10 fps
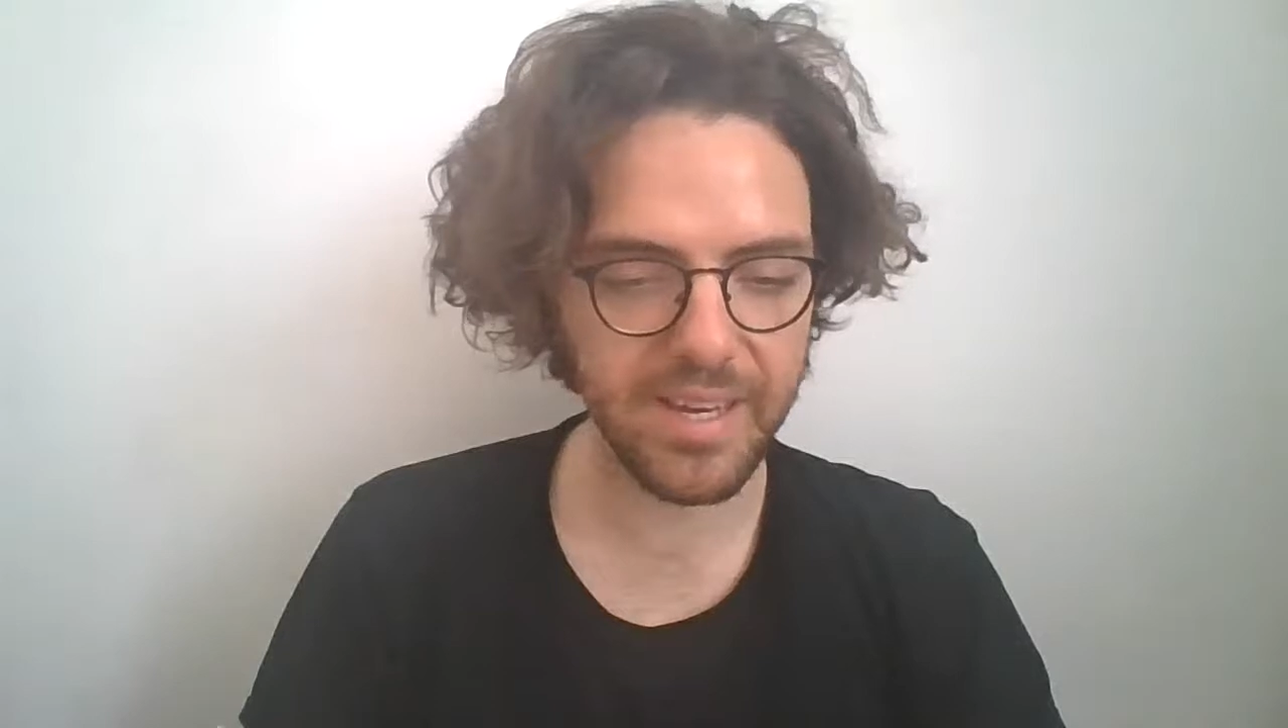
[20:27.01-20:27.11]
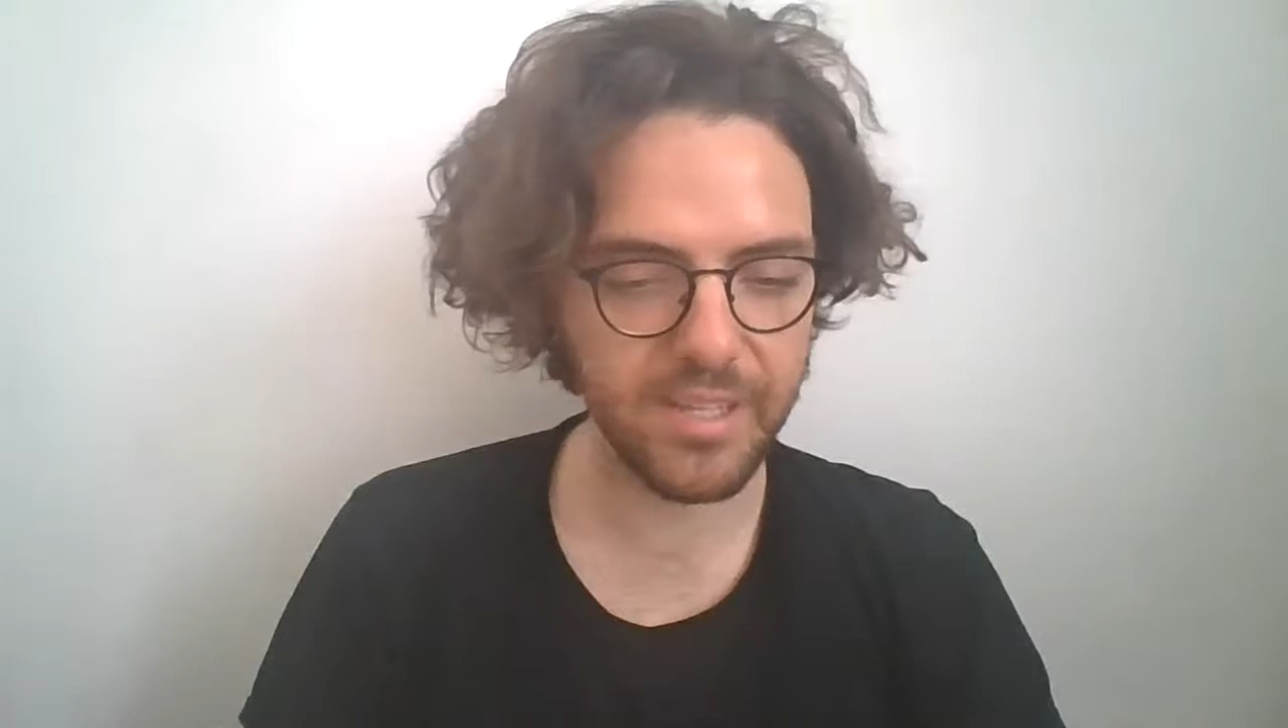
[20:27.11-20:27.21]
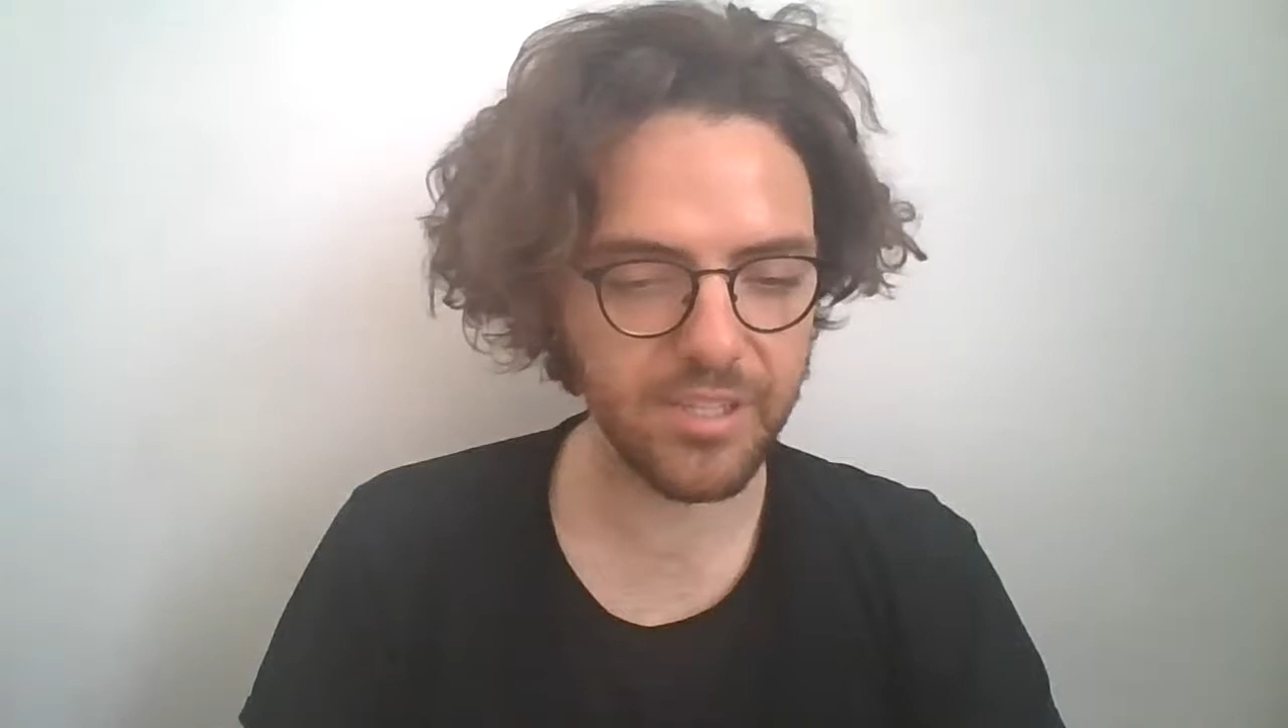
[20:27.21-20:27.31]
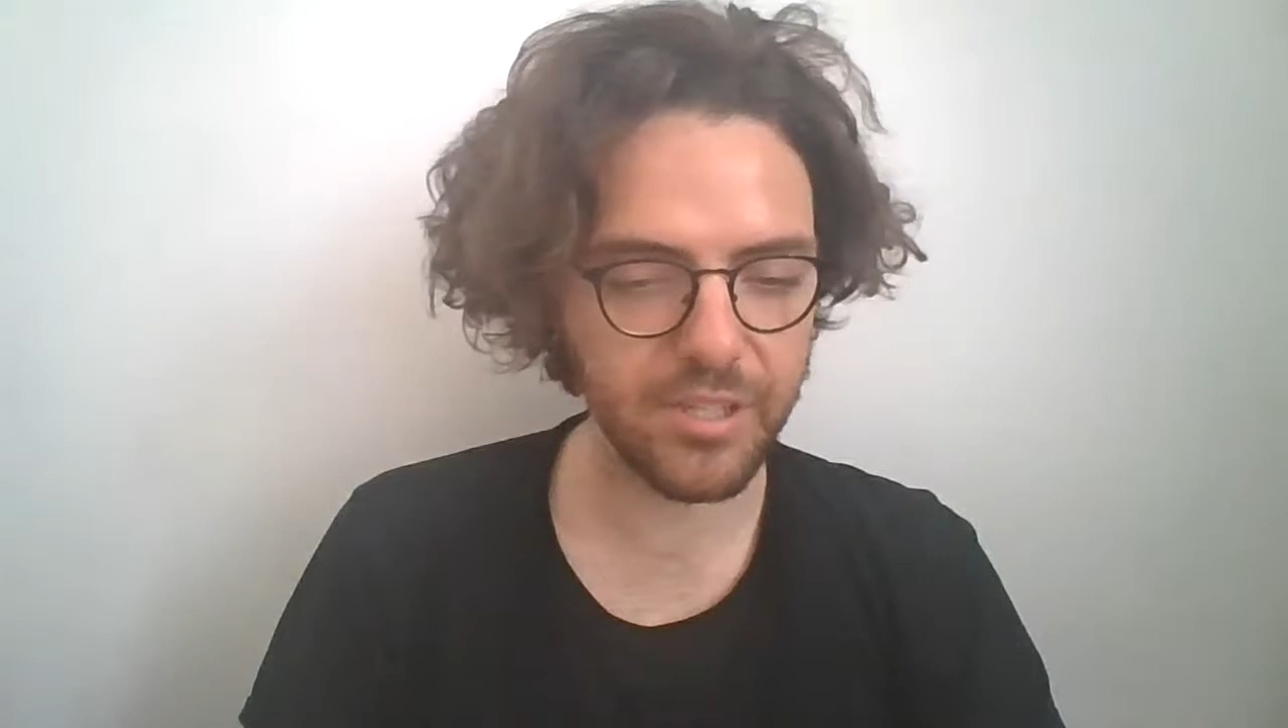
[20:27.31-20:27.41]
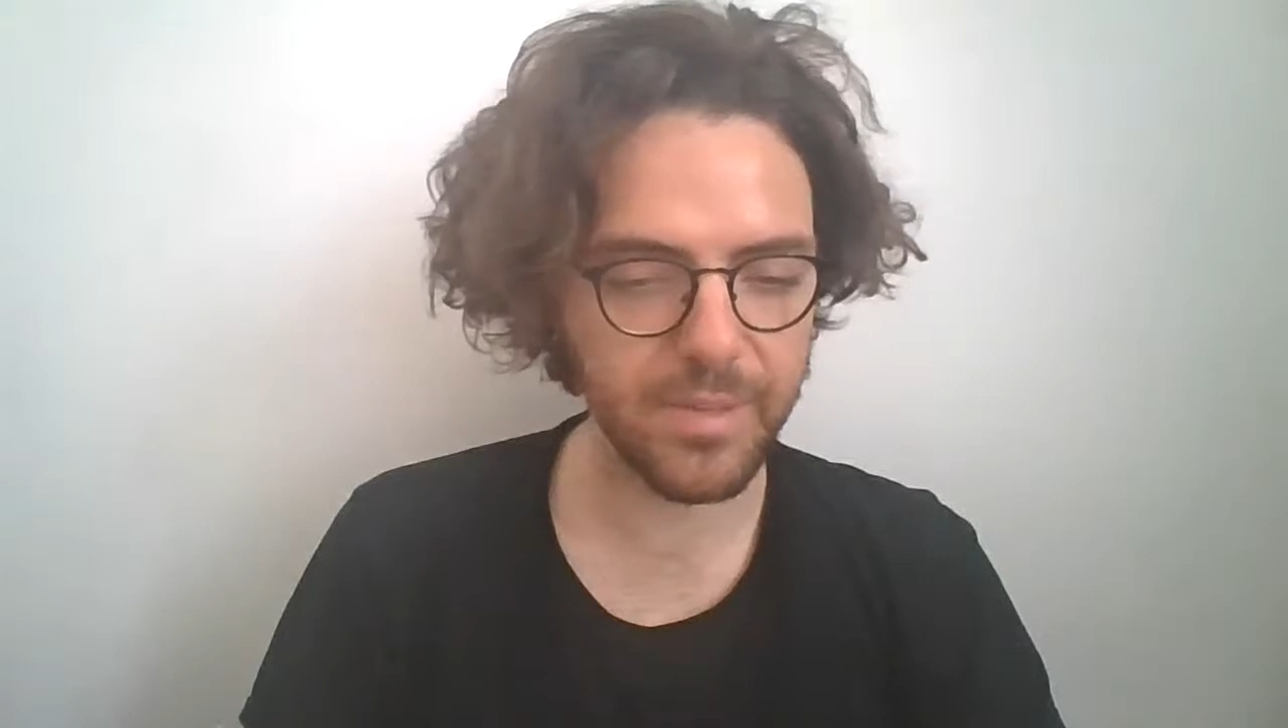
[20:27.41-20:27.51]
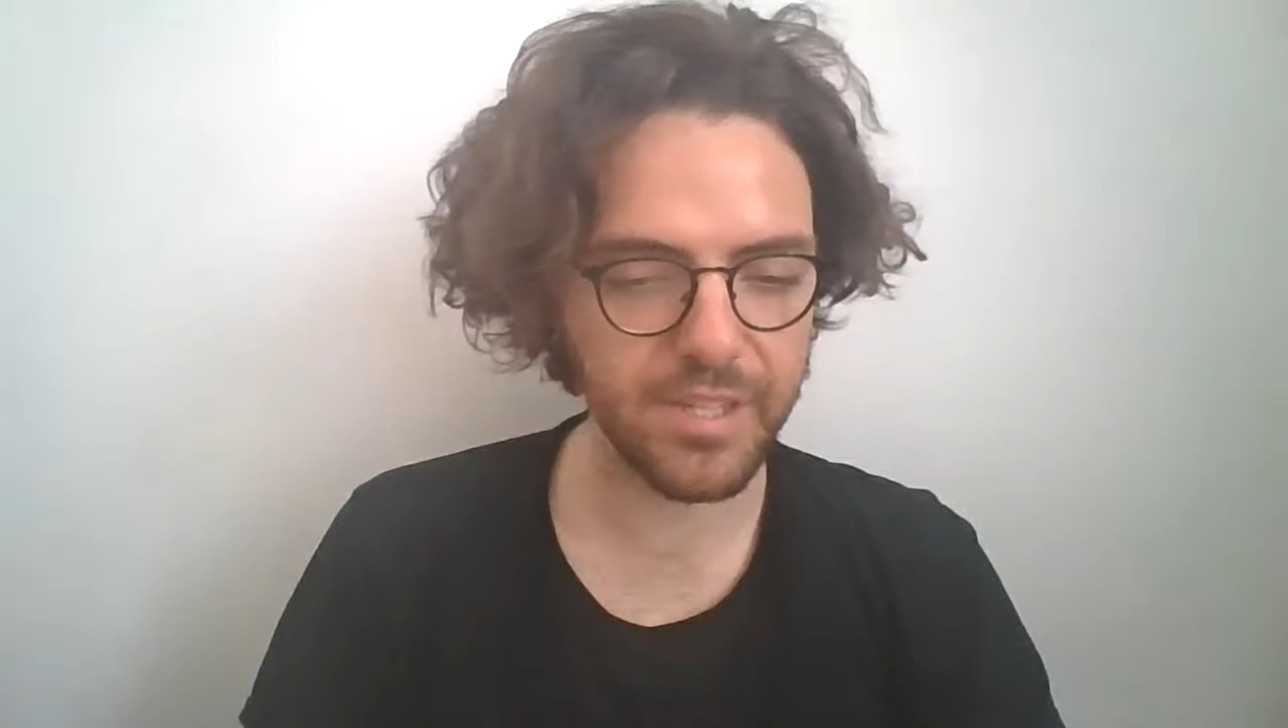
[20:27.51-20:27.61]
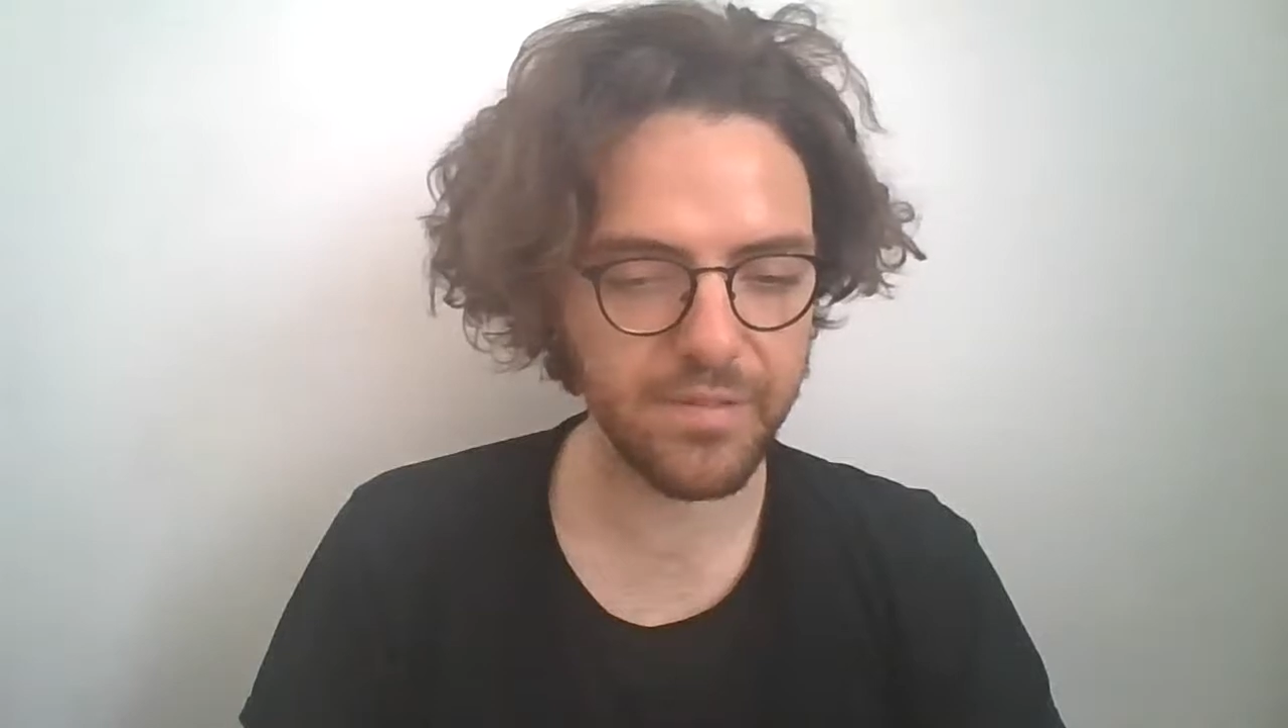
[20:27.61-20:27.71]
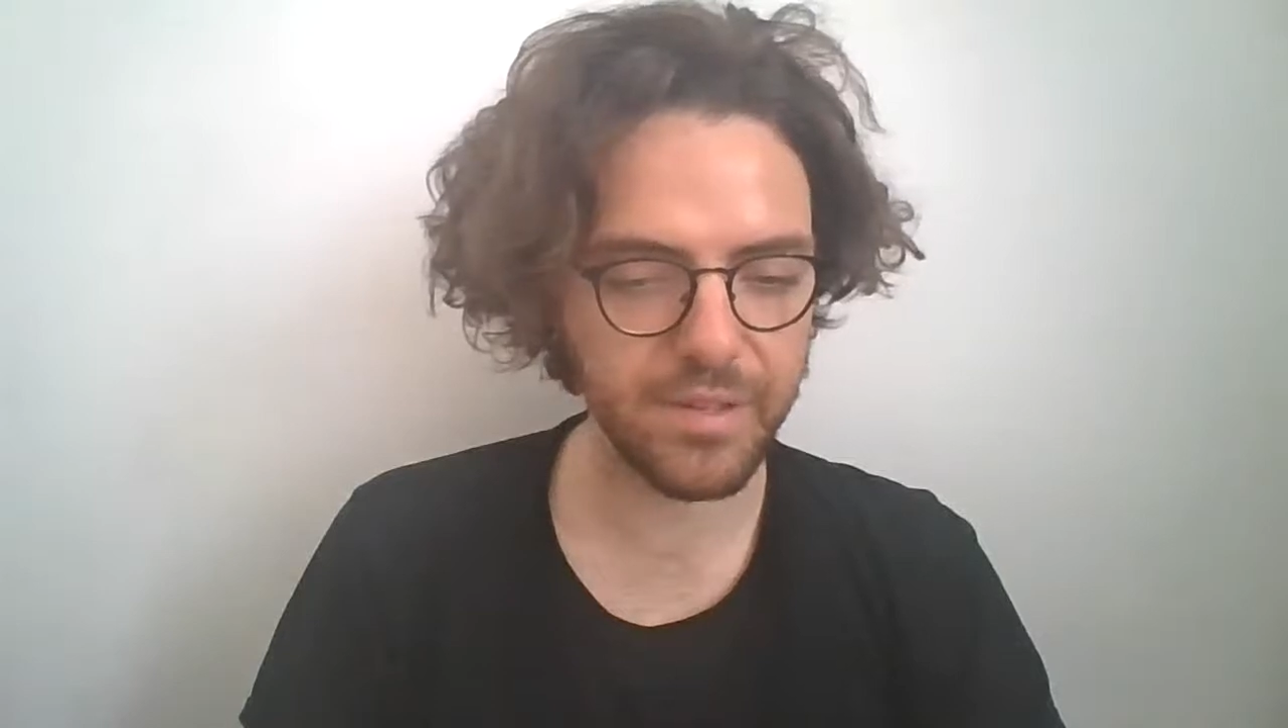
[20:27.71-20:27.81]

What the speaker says: an instrument of